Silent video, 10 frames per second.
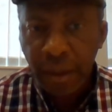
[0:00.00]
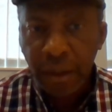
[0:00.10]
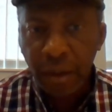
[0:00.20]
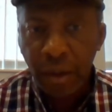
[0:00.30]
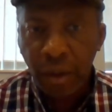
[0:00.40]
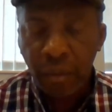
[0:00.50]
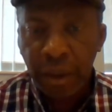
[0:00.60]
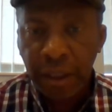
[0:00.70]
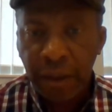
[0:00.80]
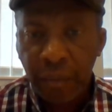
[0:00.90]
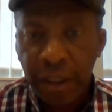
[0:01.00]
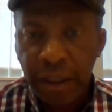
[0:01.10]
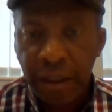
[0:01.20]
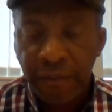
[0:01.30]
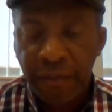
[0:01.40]

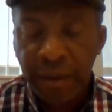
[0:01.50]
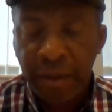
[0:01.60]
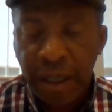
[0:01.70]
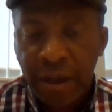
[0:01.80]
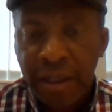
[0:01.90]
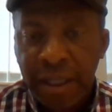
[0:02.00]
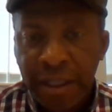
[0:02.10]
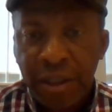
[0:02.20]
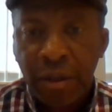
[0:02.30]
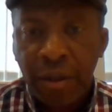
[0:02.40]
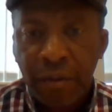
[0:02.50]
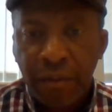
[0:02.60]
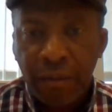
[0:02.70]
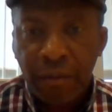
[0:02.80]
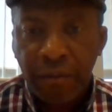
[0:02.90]
if an organization
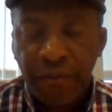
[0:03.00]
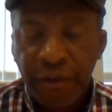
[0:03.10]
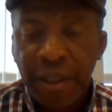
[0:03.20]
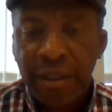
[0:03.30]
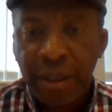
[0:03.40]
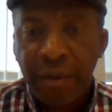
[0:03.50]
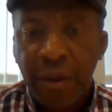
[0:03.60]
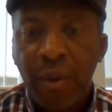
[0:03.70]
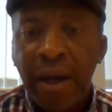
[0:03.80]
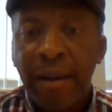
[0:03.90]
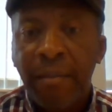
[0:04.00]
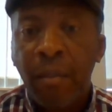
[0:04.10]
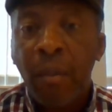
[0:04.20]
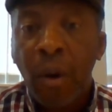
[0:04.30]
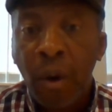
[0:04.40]
feels they require
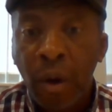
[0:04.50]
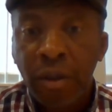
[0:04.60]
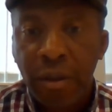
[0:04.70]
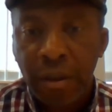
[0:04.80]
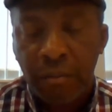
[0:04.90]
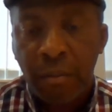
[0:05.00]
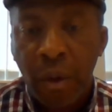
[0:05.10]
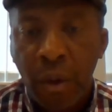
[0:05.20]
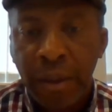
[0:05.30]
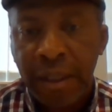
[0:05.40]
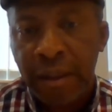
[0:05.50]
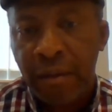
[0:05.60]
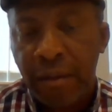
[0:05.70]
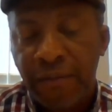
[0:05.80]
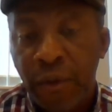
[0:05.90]
more
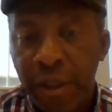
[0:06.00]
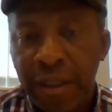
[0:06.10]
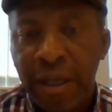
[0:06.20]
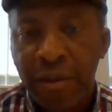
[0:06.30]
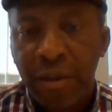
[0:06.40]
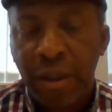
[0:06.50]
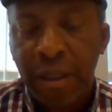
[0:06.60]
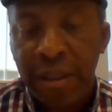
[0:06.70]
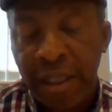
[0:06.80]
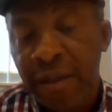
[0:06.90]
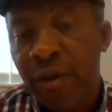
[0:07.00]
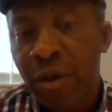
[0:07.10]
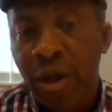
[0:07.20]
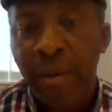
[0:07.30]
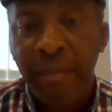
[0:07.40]
than $40,000, then they've got
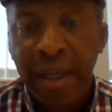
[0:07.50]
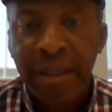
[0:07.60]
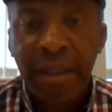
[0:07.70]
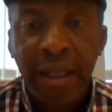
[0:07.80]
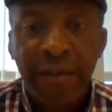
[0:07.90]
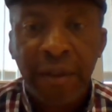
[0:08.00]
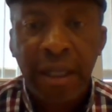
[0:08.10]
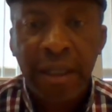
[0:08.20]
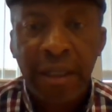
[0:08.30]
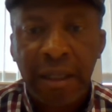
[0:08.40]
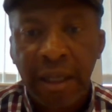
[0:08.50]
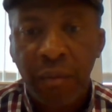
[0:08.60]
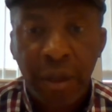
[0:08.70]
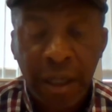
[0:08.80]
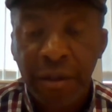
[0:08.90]
to come and make the case for that, and
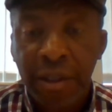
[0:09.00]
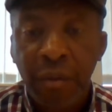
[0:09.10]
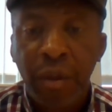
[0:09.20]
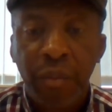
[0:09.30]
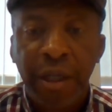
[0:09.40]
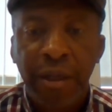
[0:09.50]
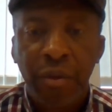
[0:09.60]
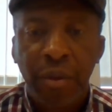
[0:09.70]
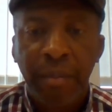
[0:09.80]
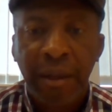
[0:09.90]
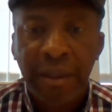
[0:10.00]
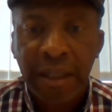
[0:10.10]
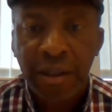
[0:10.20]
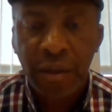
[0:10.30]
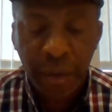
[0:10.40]
then we're going to see what we can do about
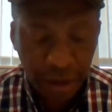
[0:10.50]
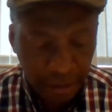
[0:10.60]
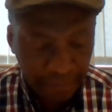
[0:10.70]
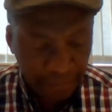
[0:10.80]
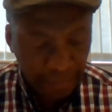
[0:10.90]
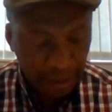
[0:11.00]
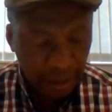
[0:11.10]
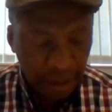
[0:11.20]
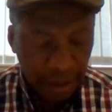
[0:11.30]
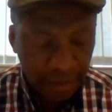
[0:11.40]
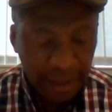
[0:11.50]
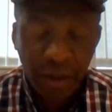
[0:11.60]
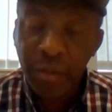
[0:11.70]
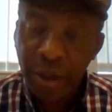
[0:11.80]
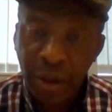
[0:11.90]
that situation. That
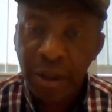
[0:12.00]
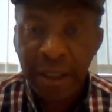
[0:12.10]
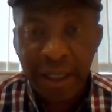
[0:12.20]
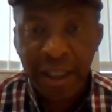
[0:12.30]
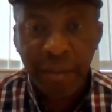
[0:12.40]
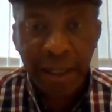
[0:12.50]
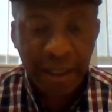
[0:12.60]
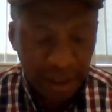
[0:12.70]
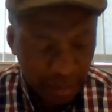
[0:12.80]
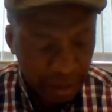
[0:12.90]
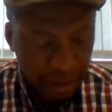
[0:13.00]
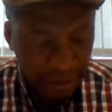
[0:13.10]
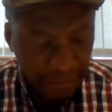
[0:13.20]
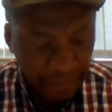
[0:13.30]
will be done on a case-by-case basis.